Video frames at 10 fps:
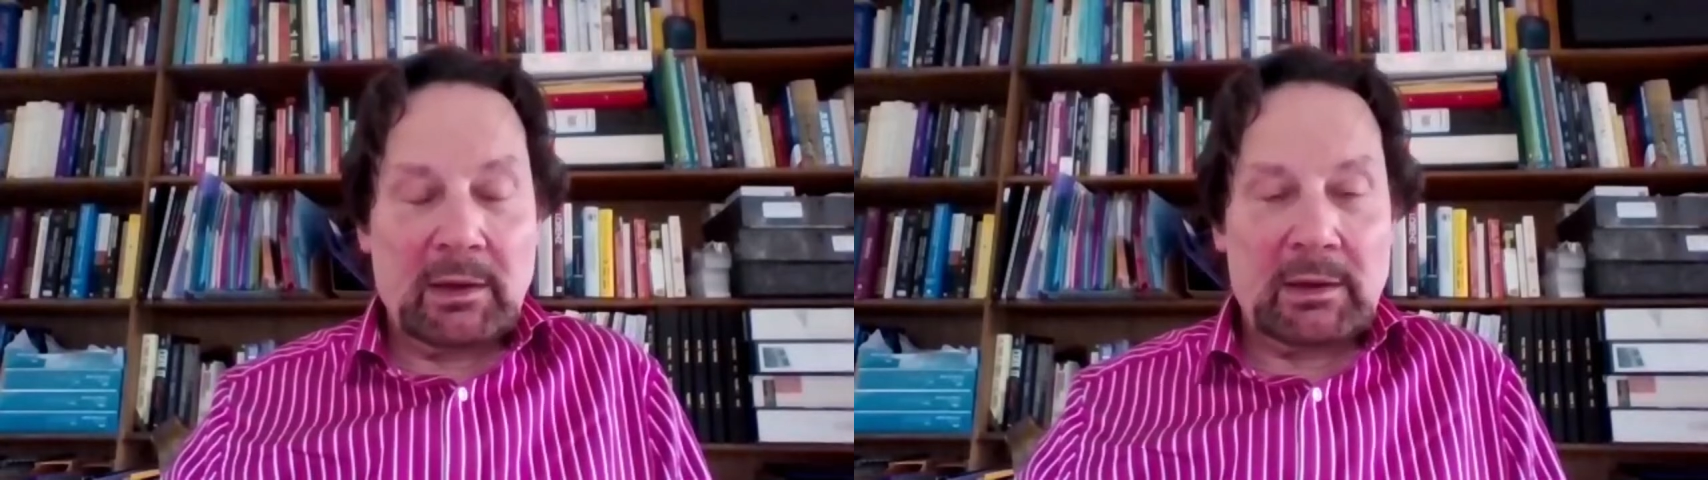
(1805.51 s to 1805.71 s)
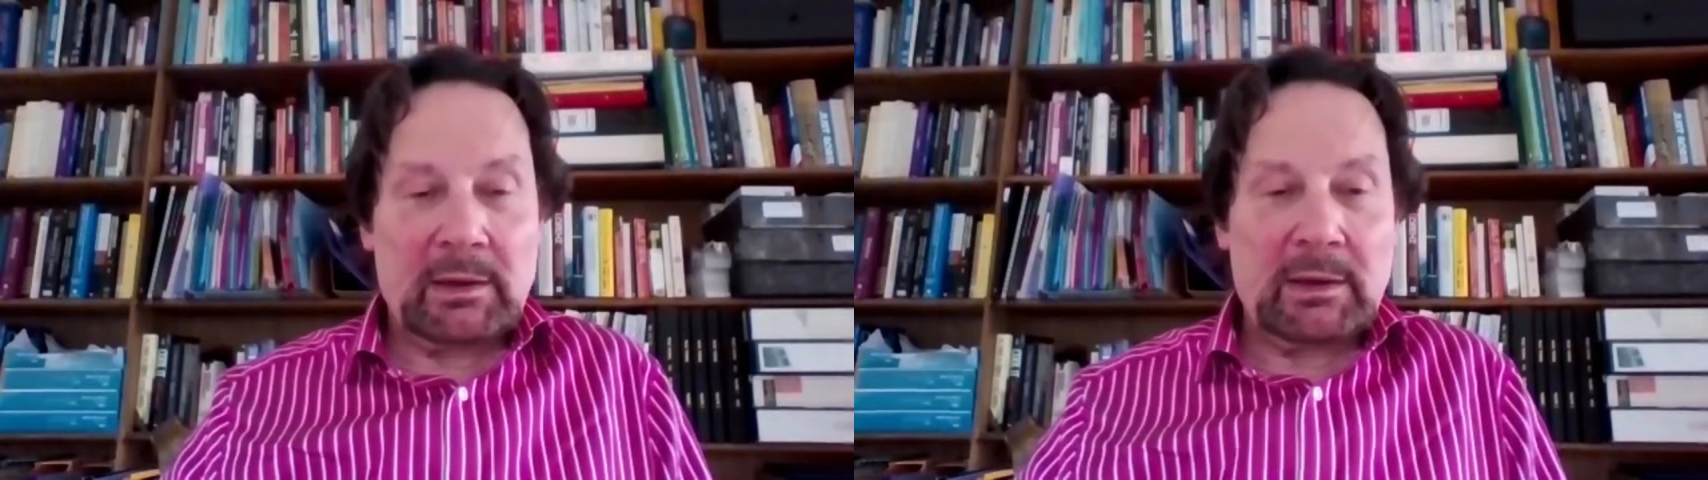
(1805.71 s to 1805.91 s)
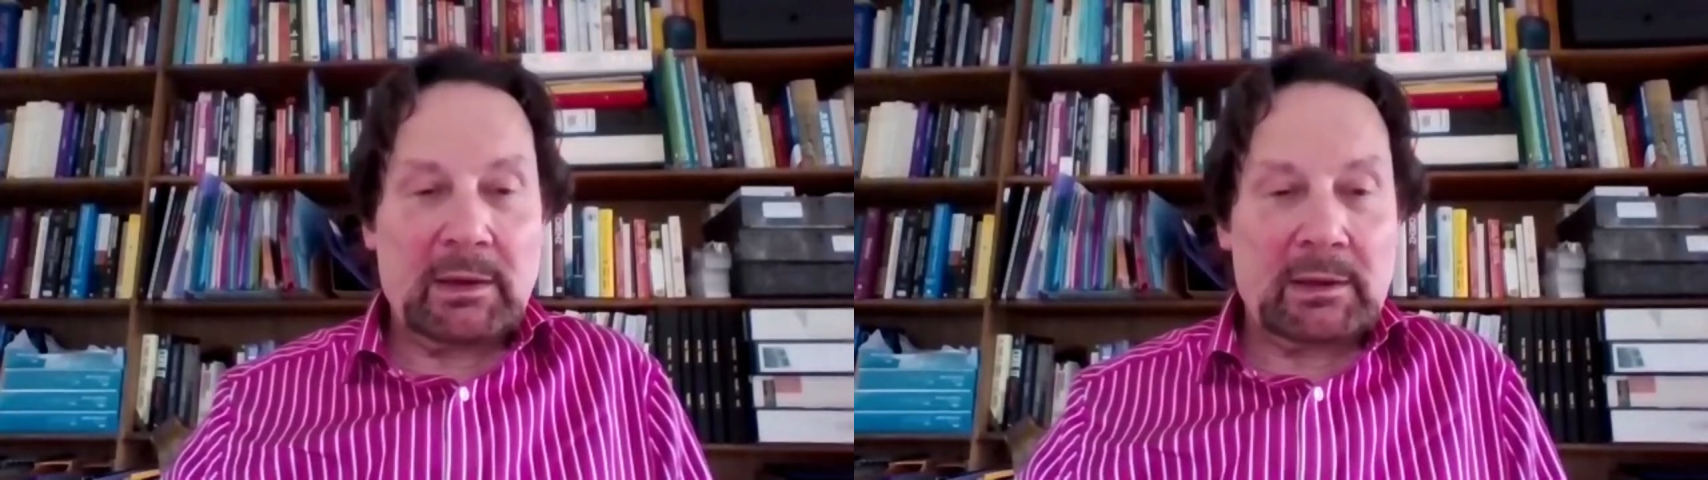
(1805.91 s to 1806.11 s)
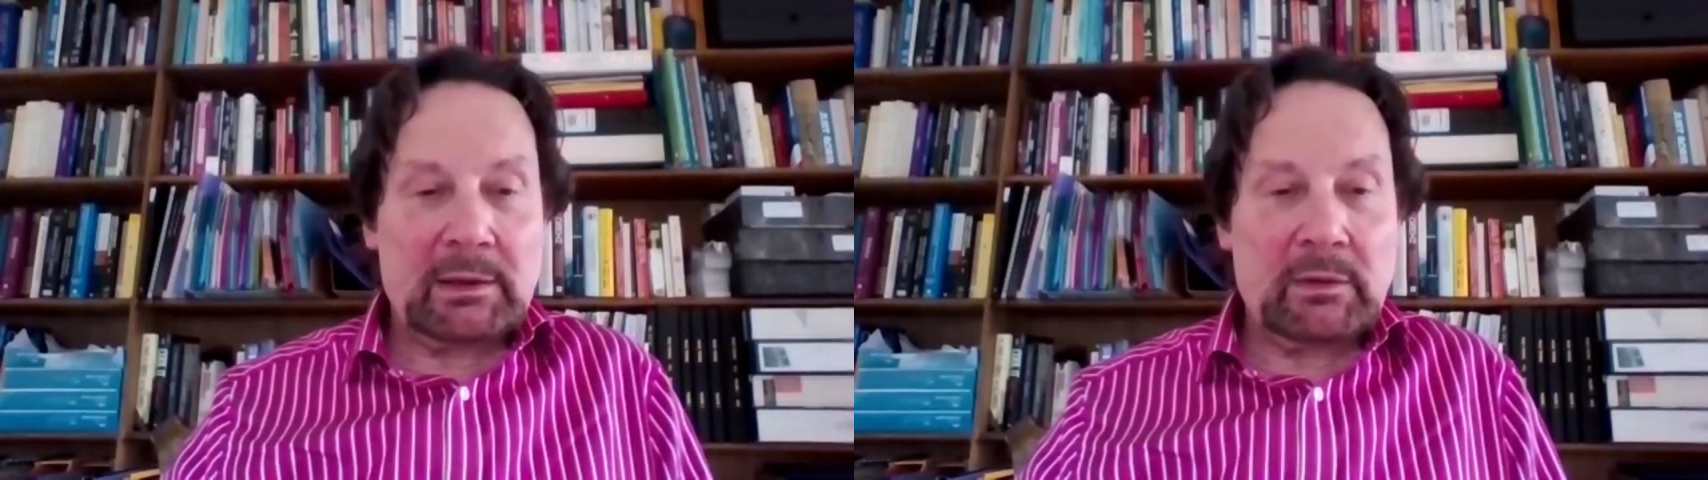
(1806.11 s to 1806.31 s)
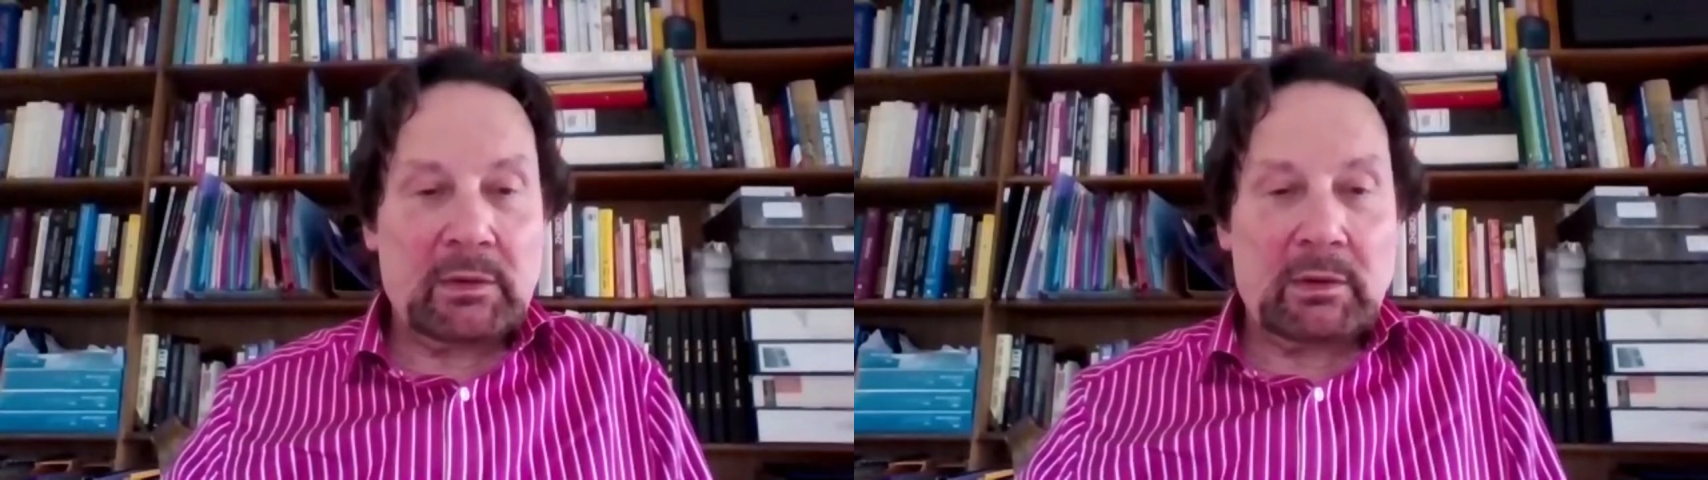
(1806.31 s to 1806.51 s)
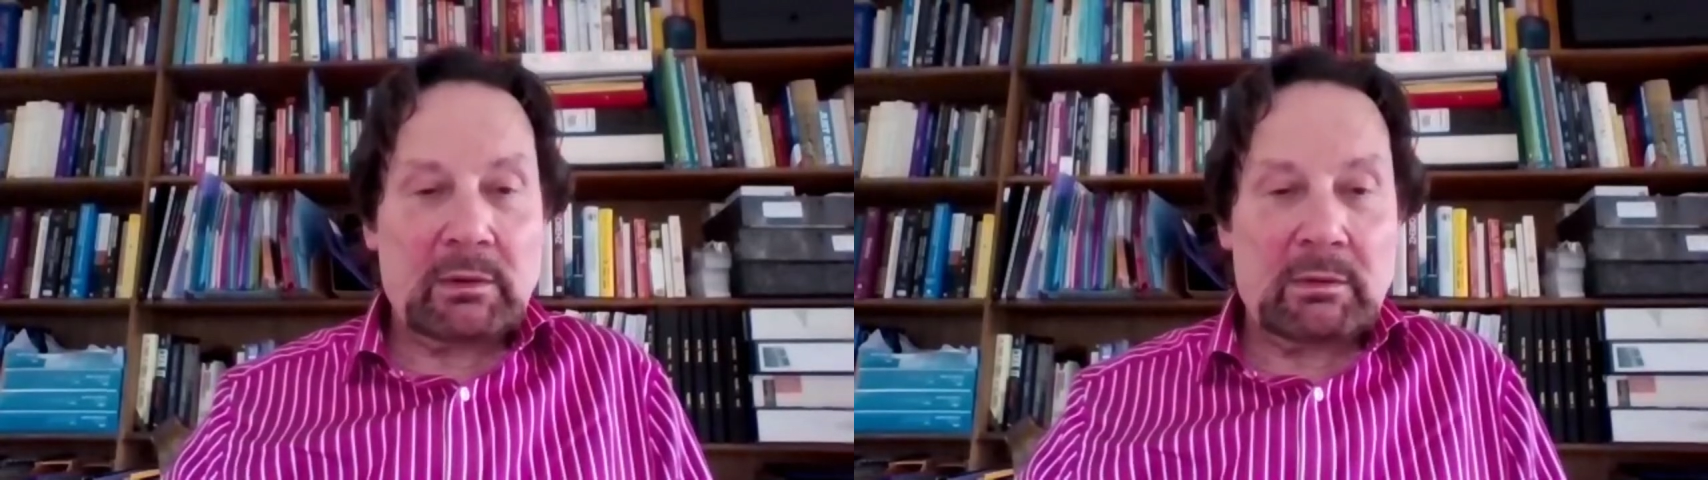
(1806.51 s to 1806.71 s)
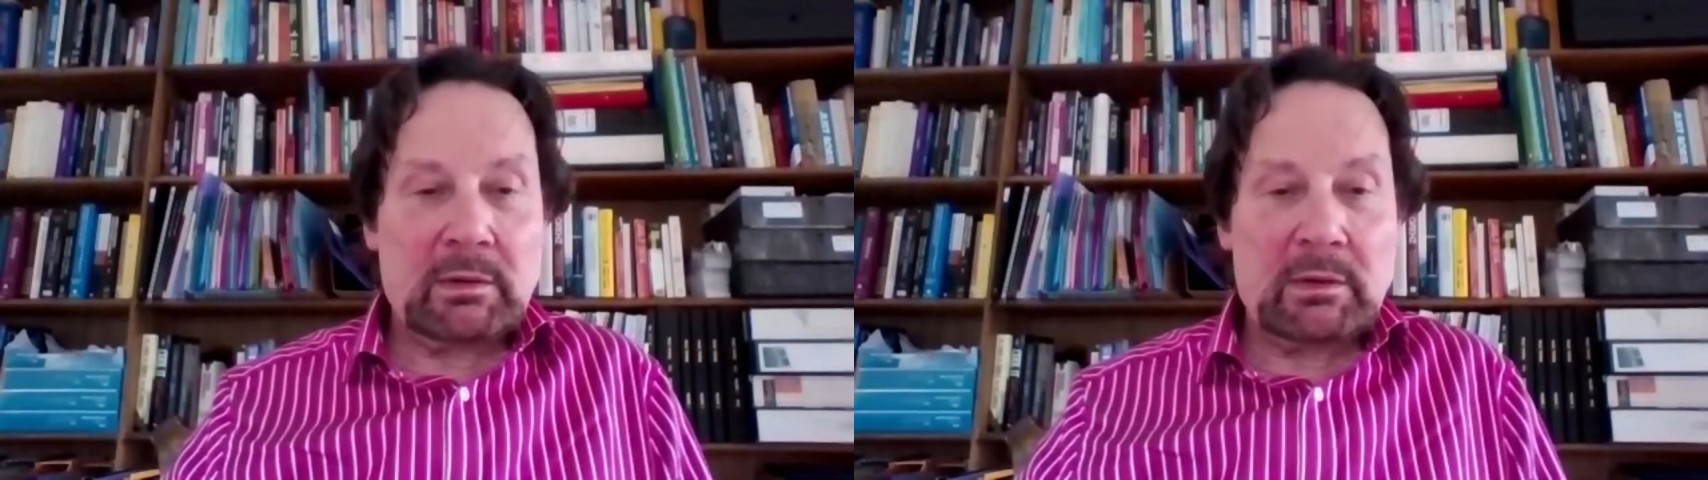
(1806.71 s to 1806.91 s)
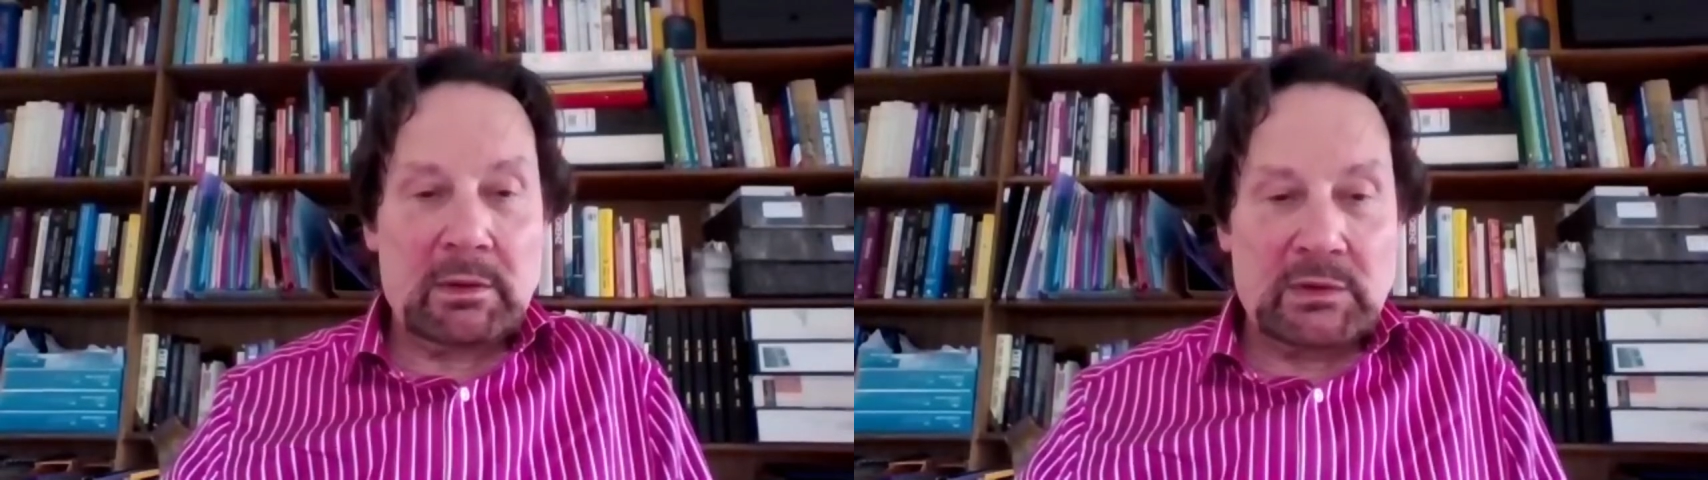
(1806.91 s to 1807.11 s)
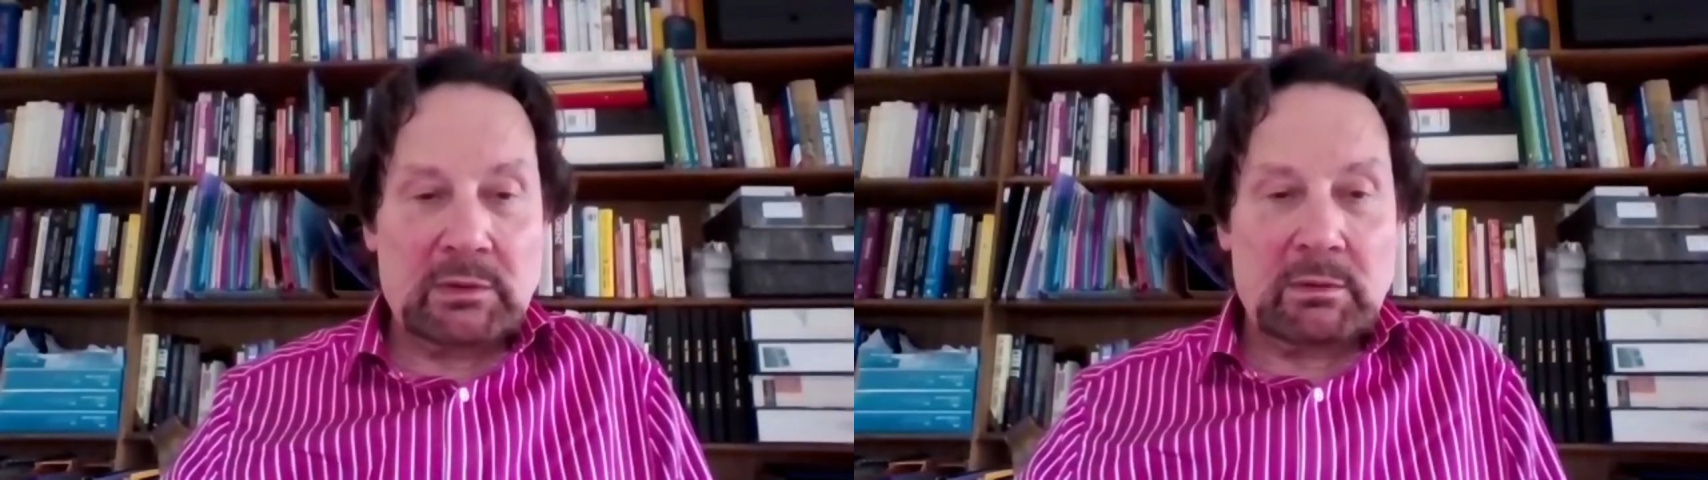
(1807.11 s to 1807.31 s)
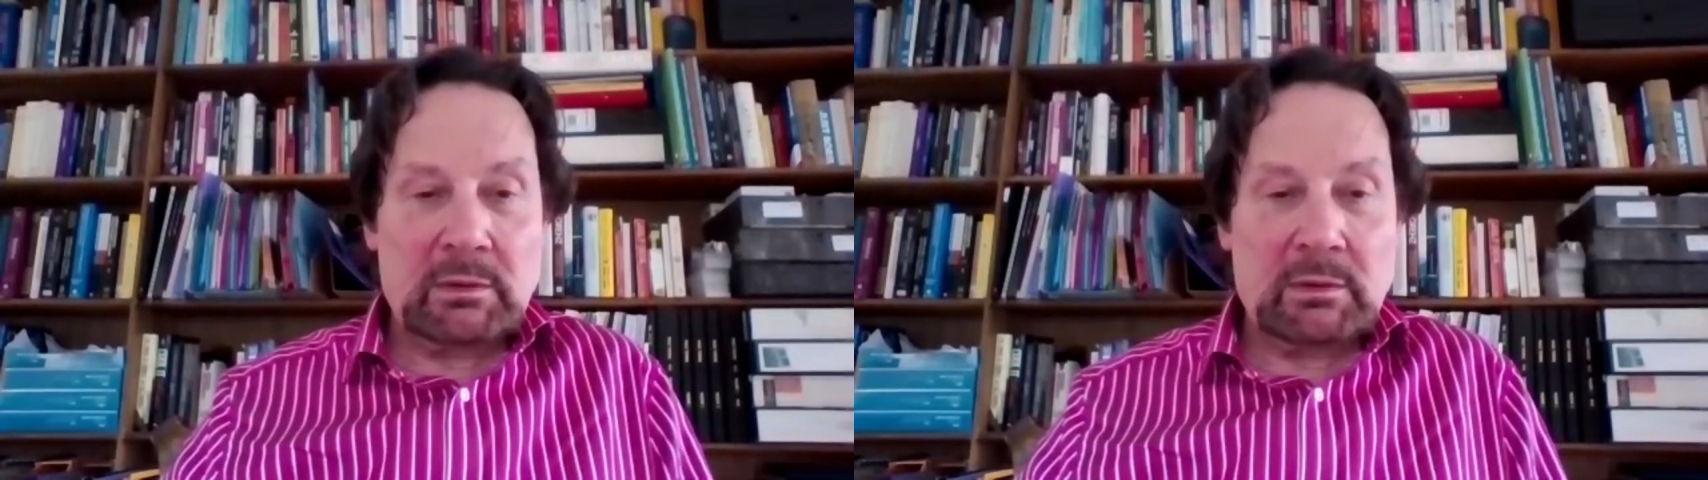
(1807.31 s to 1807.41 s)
Uh, and there is,